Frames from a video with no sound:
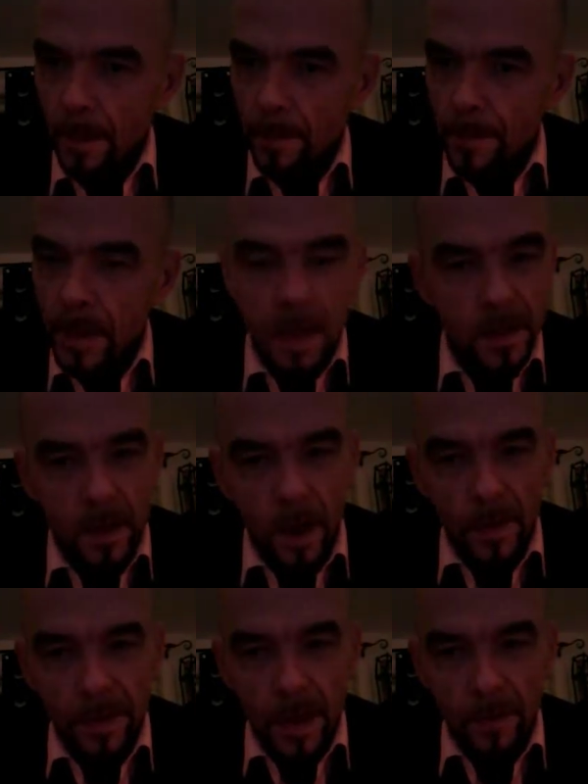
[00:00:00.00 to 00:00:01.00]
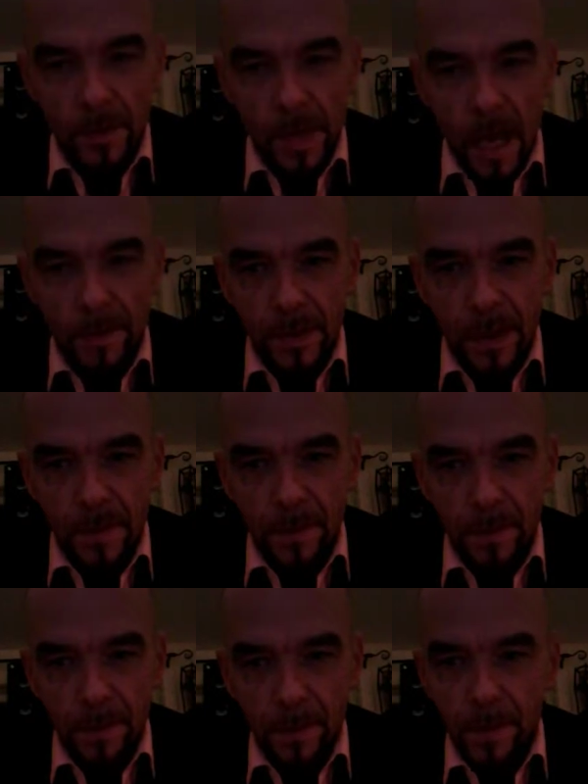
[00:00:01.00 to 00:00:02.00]
It's called The Devil's Advocate.
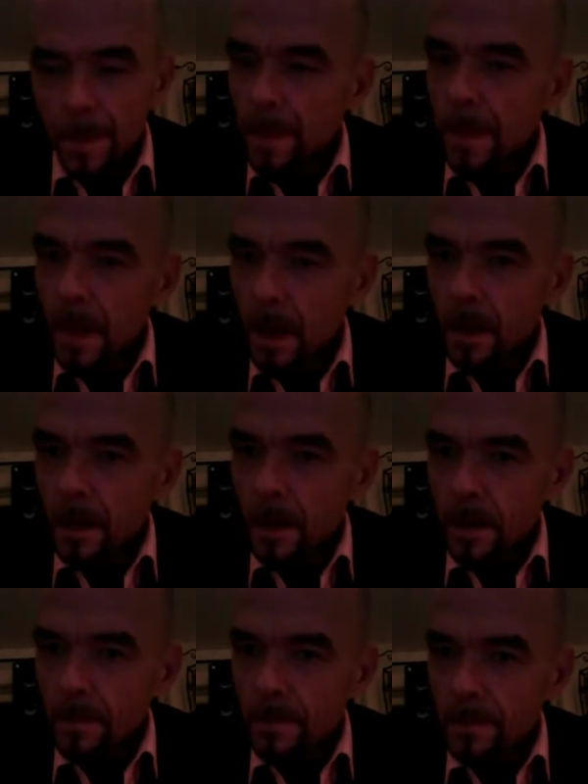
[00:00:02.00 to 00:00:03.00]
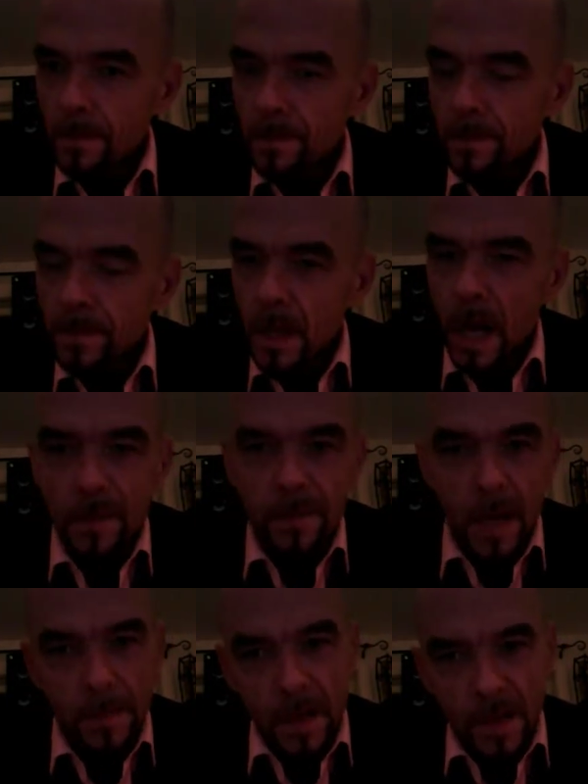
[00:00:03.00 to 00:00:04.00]
I've
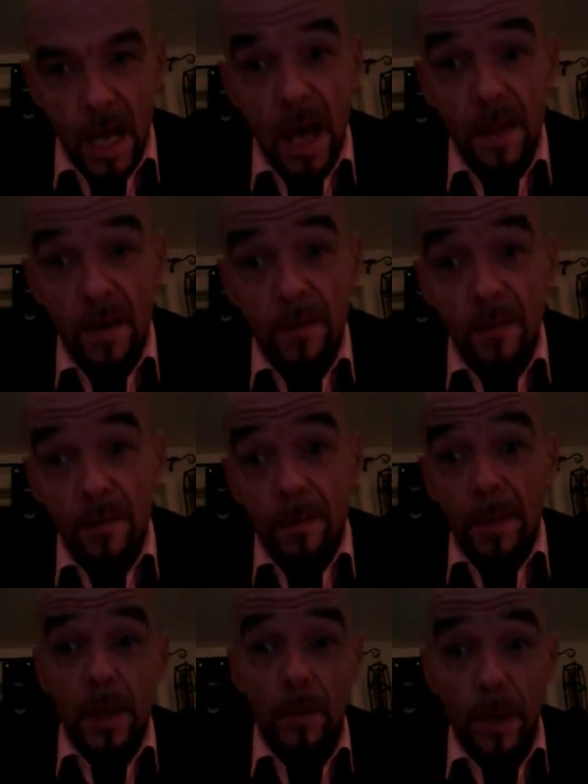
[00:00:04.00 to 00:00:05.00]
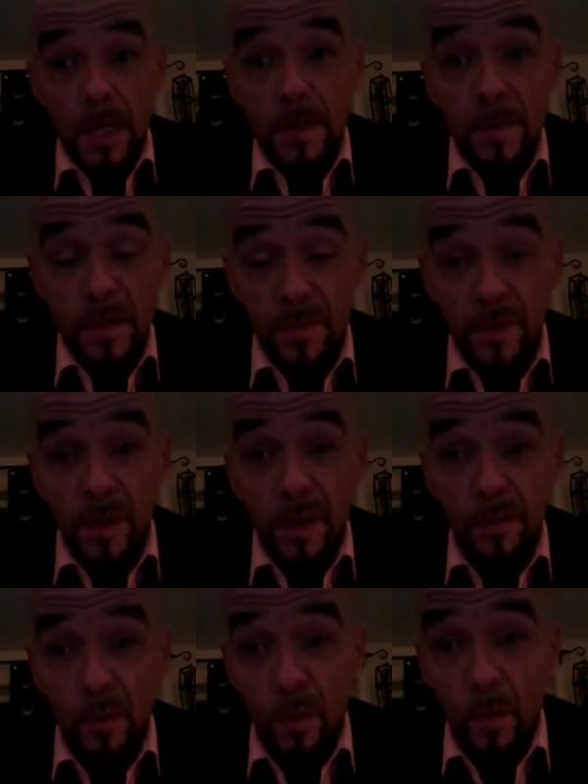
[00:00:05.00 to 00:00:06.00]
named it that, by the way,
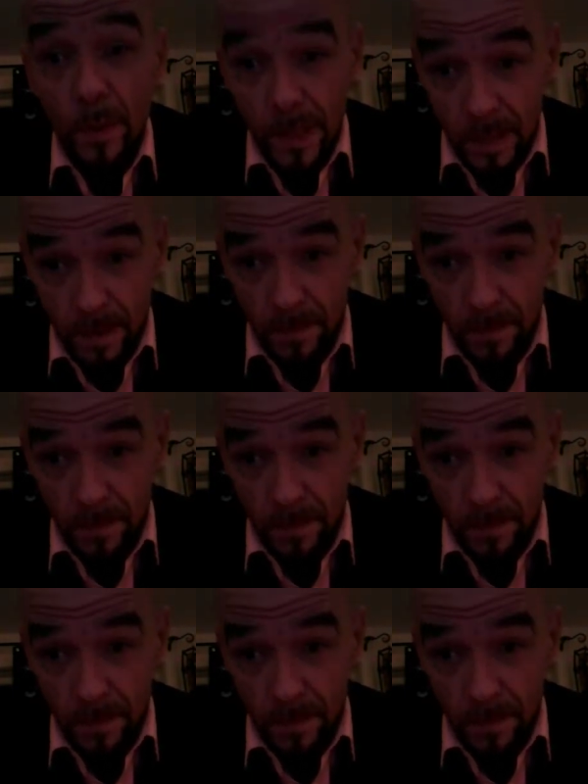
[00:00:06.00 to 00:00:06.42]
specifically for a reason.